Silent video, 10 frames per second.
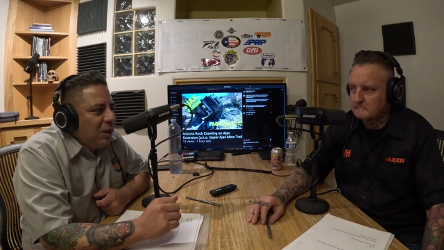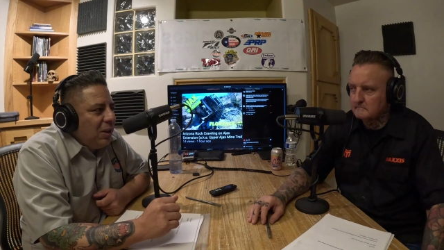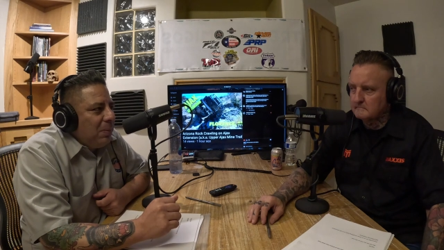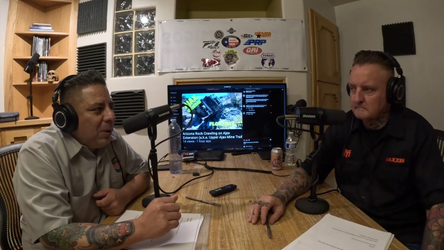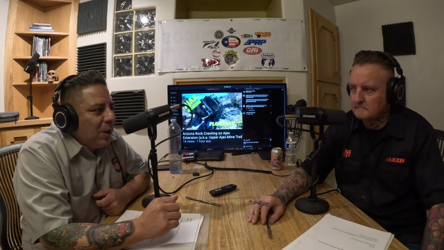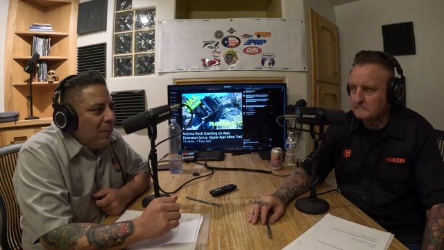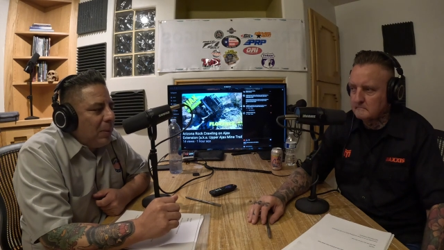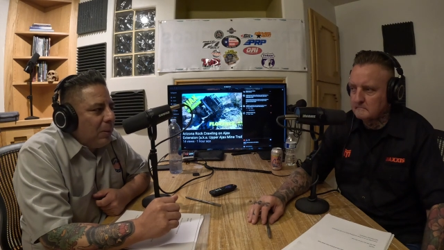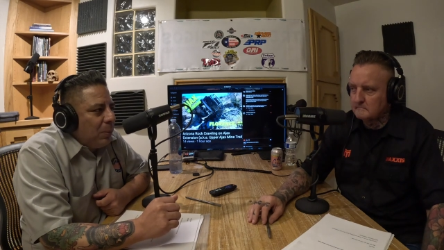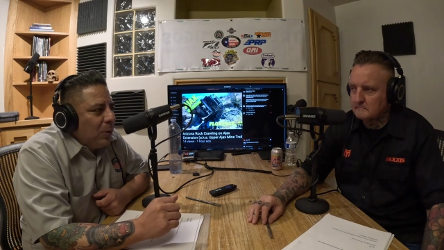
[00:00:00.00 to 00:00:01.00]
Speaker 1: lined up on that
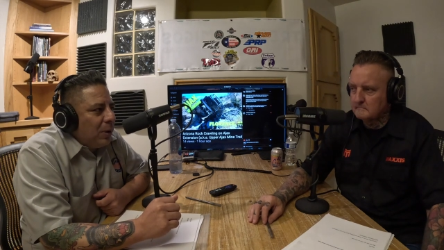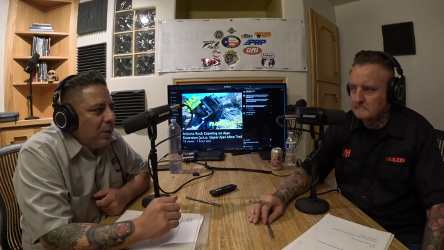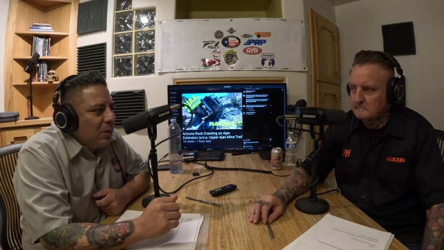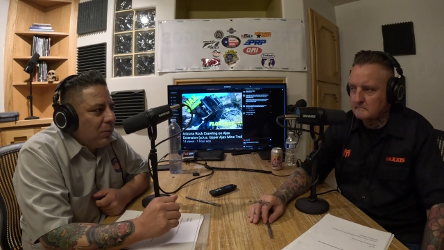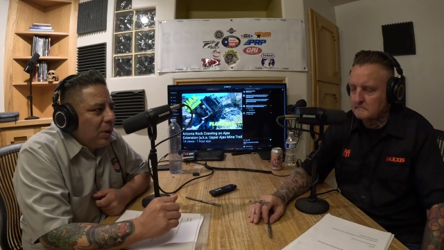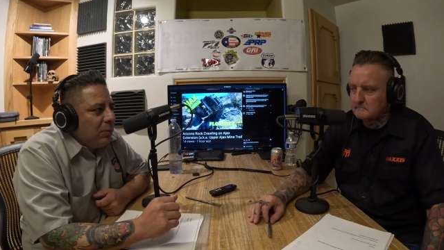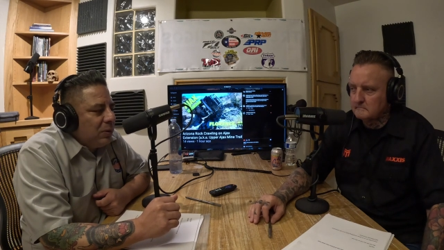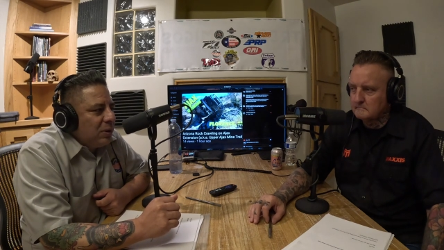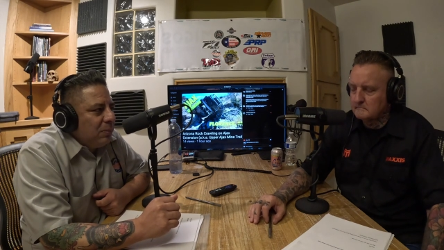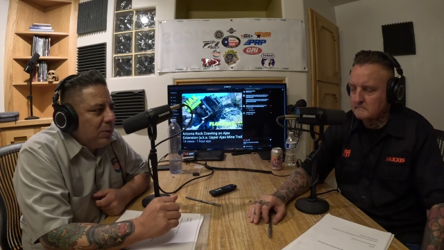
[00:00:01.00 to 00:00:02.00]
bad boy, right?
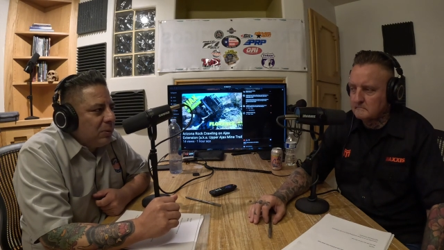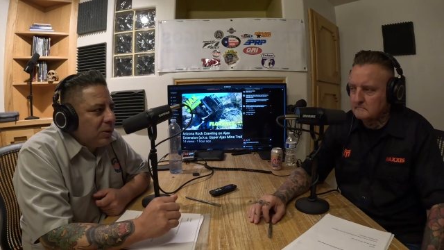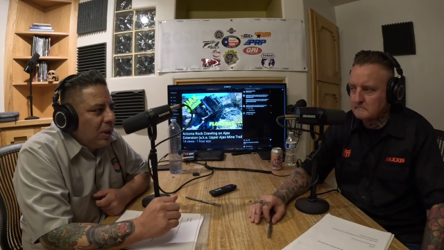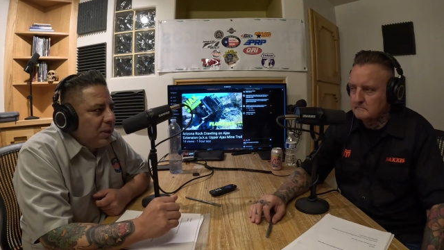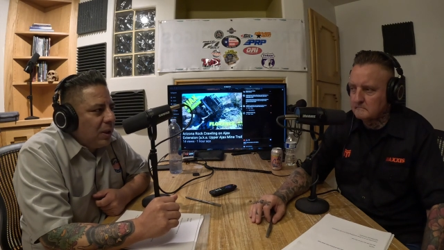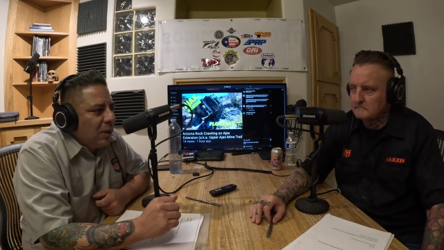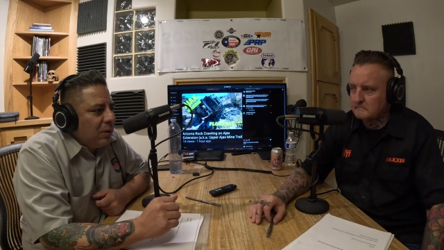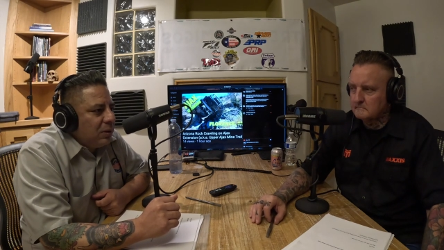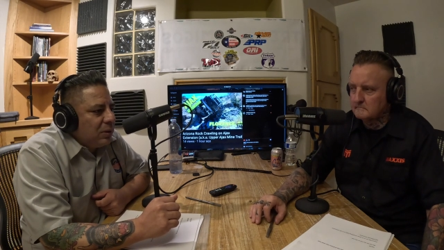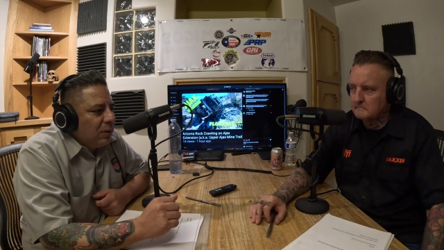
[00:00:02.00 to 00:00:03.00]
We've seen people slide down
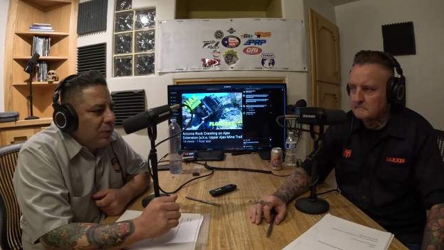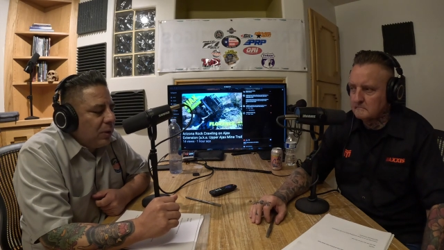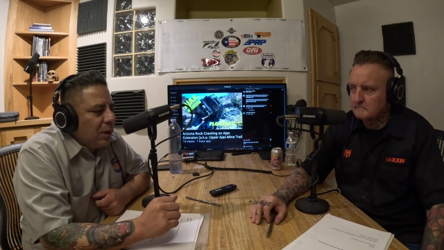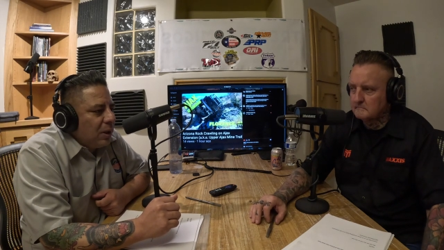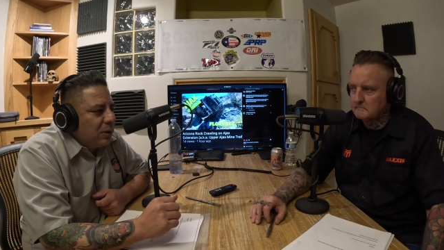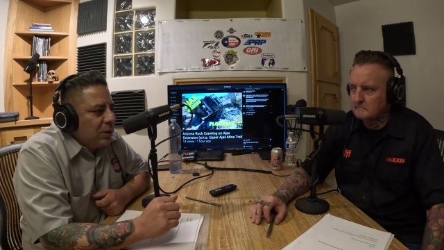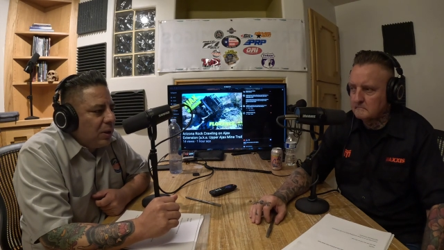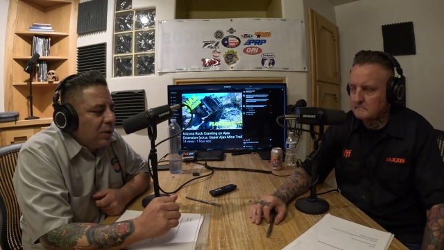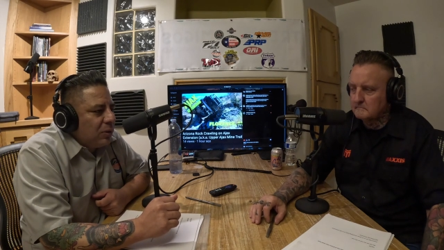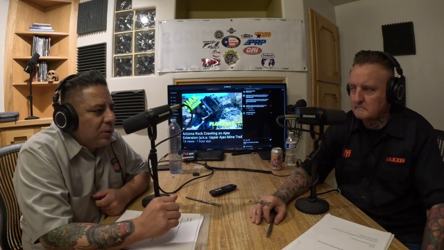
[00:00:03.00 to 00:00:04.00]
in different things
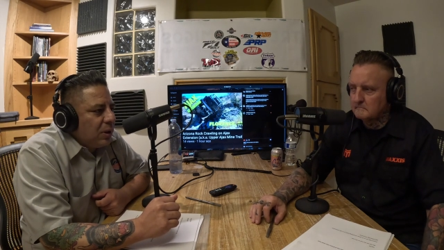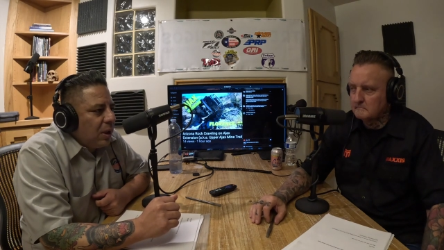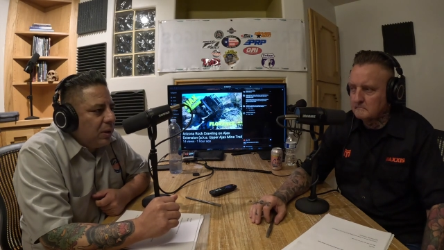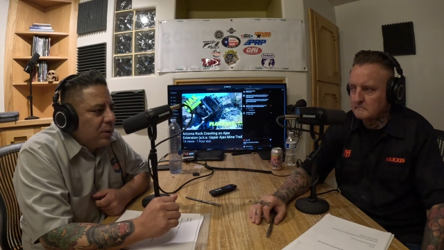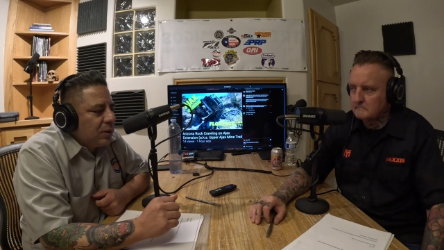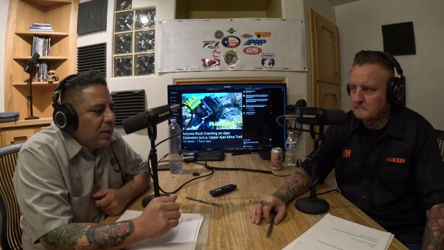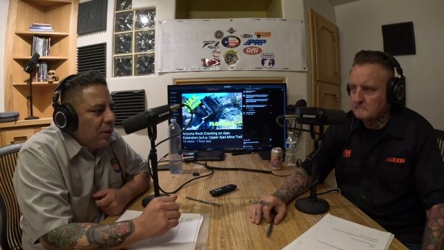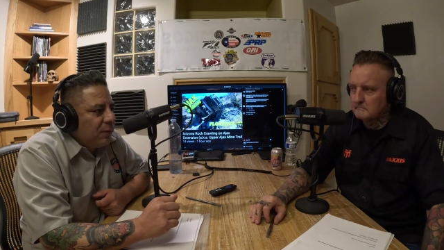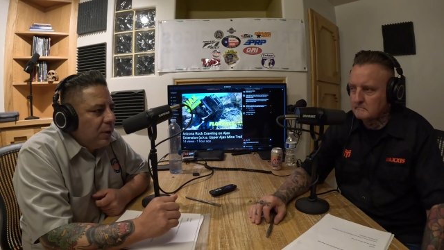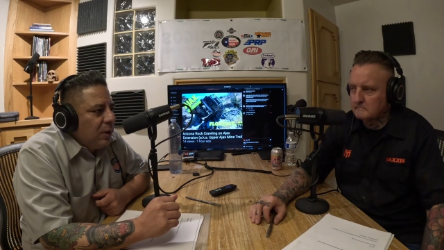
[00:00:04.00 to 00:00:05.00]
and hit their side and
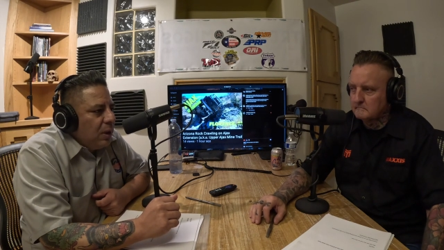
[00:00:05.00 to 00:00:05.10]
stuff.